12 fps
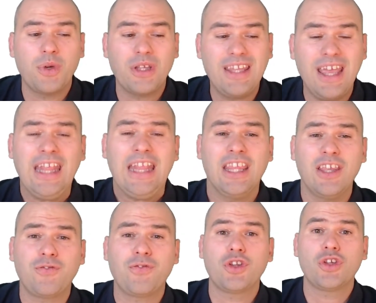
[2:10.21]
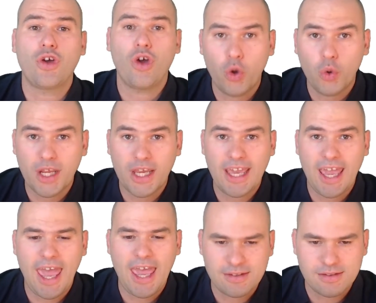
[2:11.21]
with 10 different coding
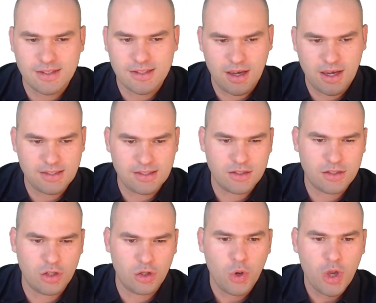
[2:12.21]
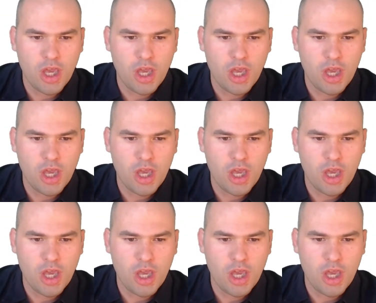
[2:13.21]
exercises. So,